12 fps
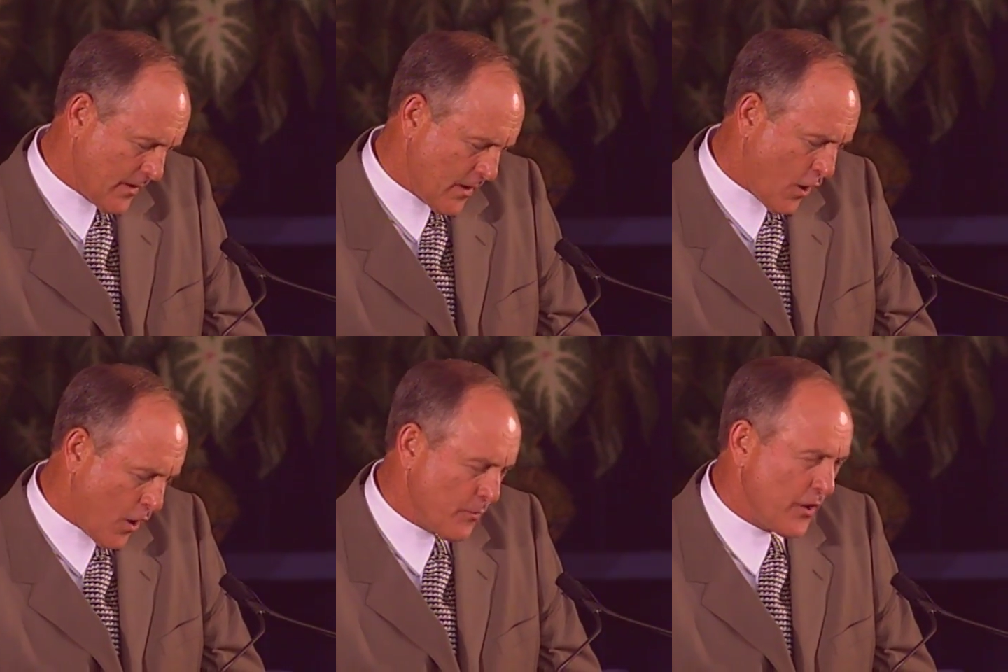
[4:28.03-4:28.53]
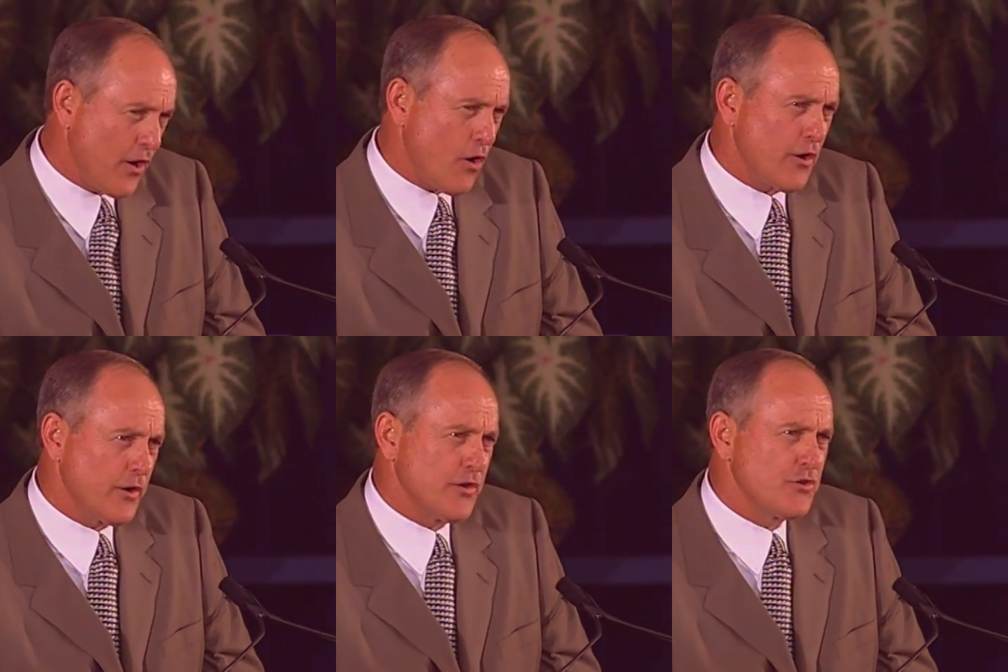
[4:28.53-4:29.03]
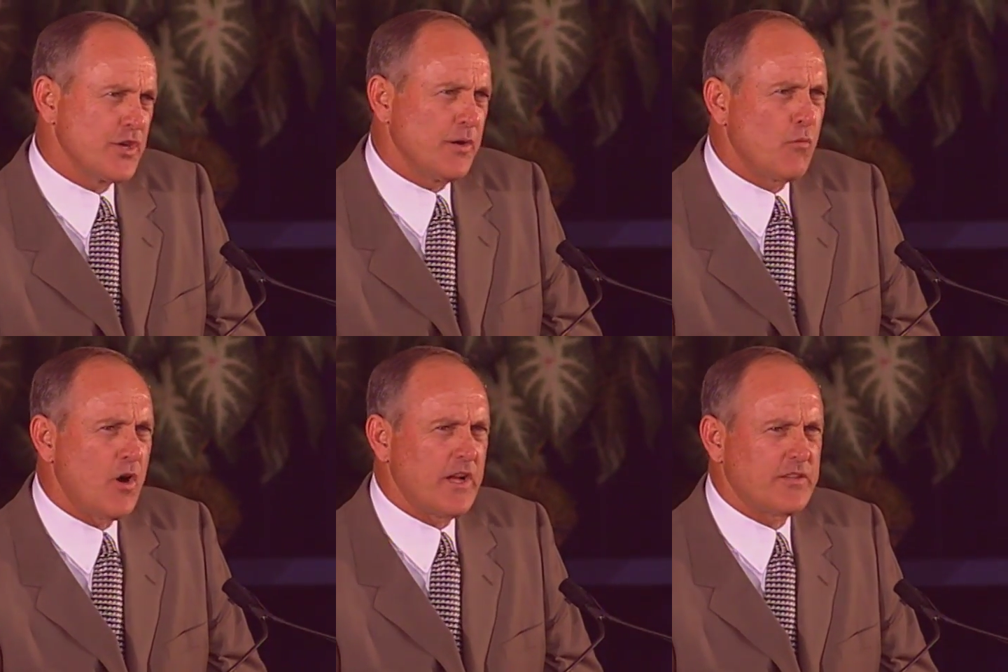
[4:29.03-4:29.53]
Aubrey Horner and
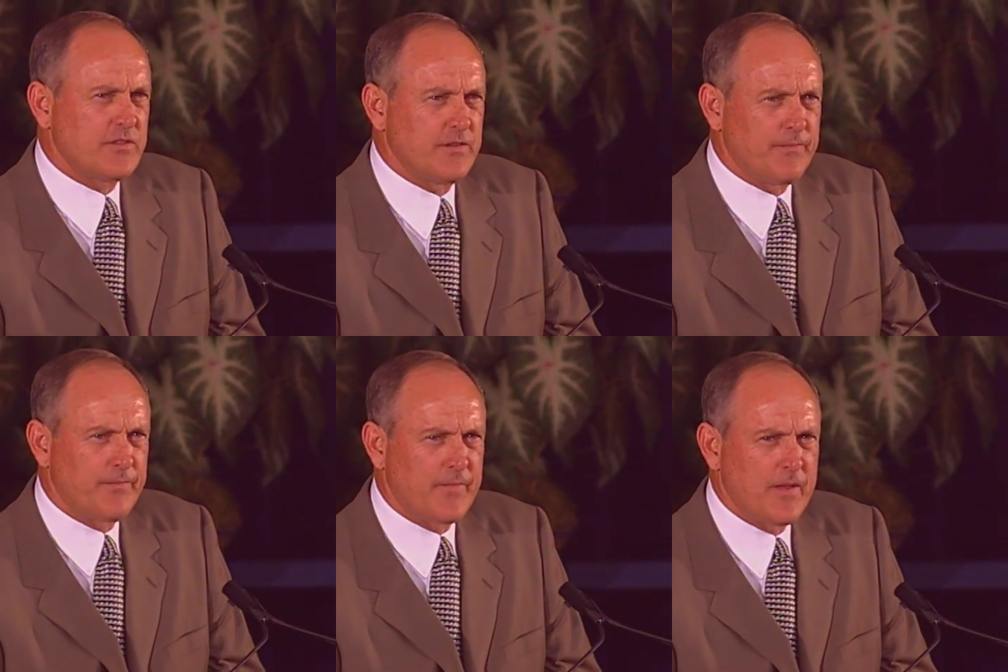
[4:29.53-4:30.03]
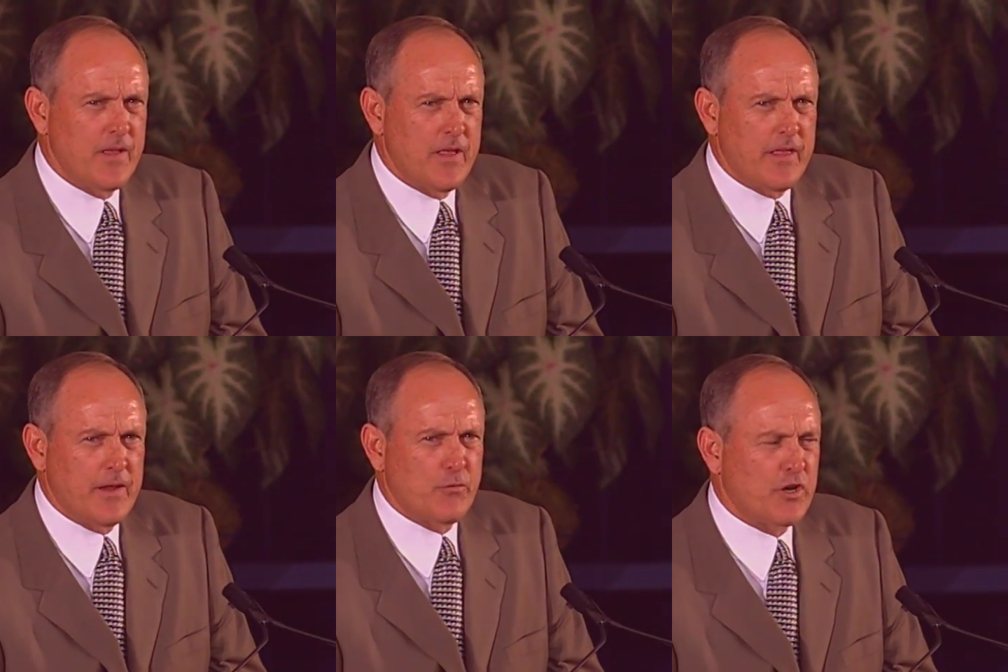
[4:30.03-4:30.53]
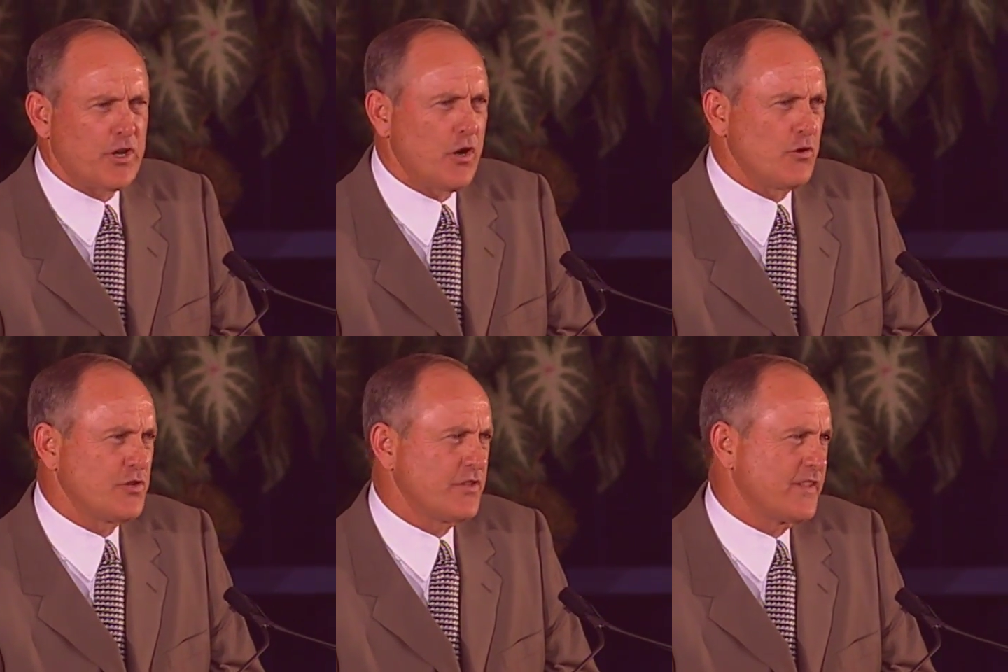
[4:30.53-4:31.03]
Jim Watson. They were
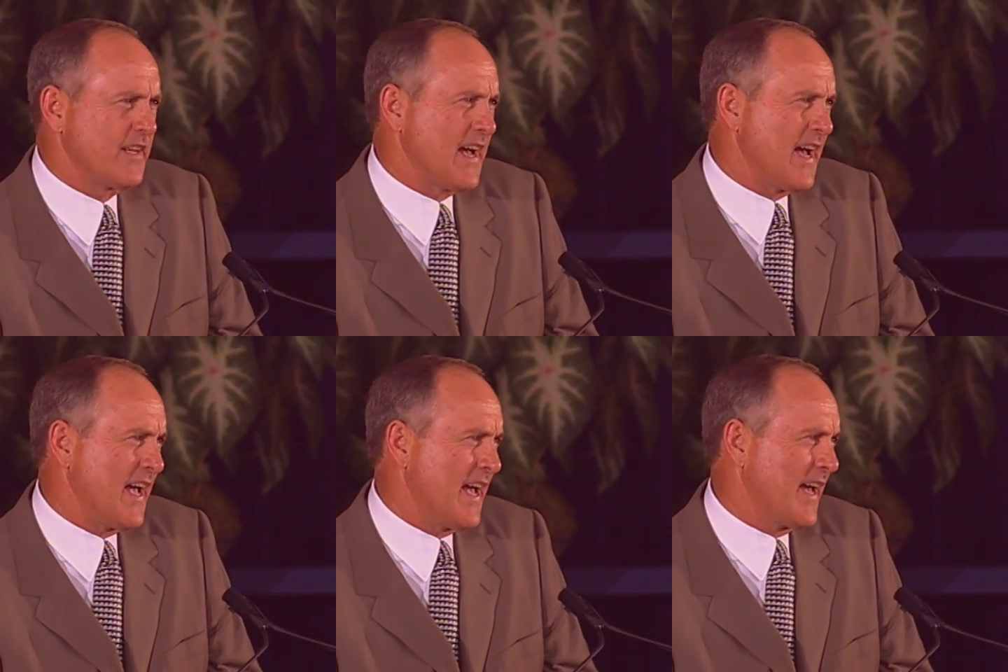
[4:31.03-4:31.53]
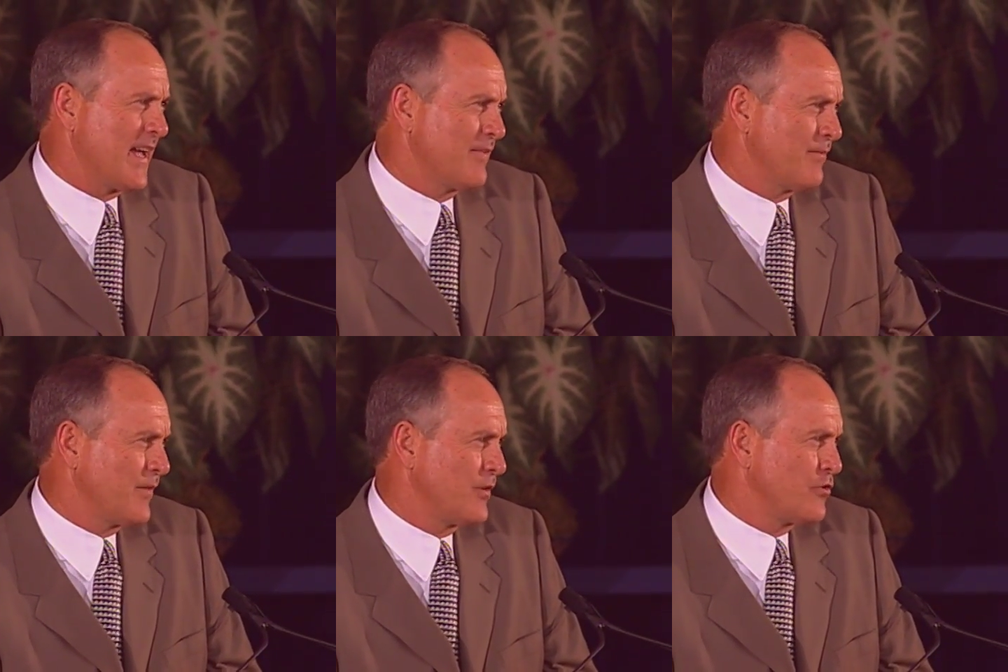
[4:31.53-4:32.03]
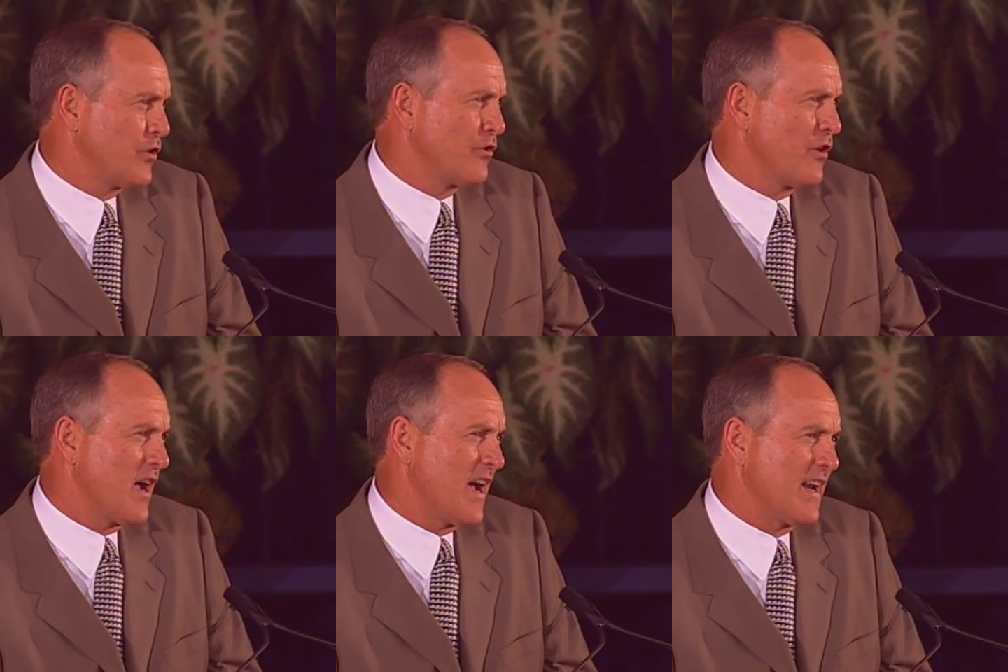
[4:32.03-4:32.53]
coaches that I had in
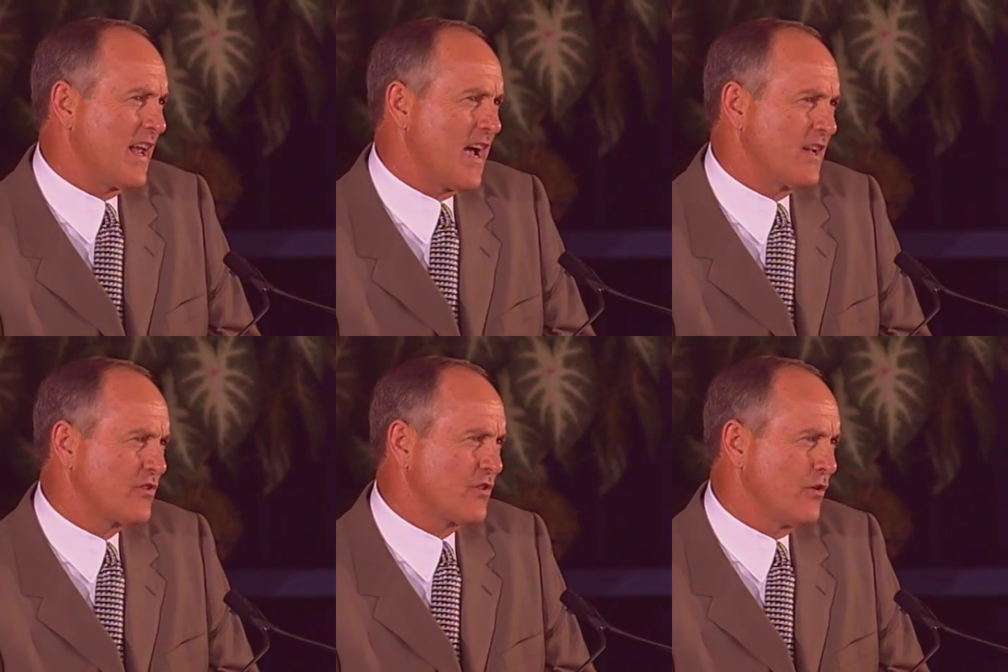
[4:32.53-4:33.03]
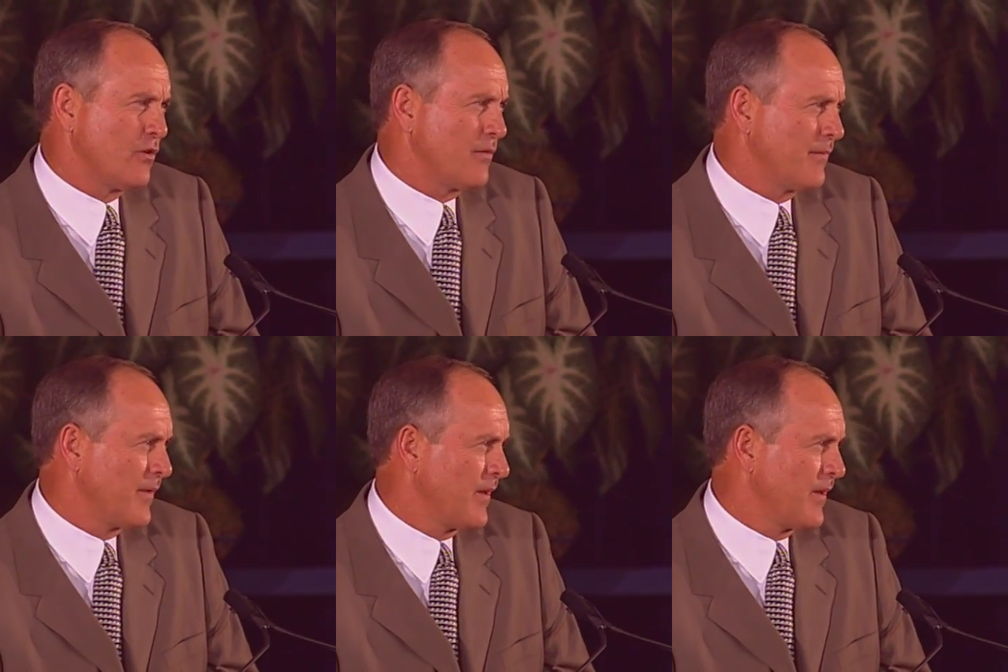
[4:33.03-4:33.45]
junior high and high school,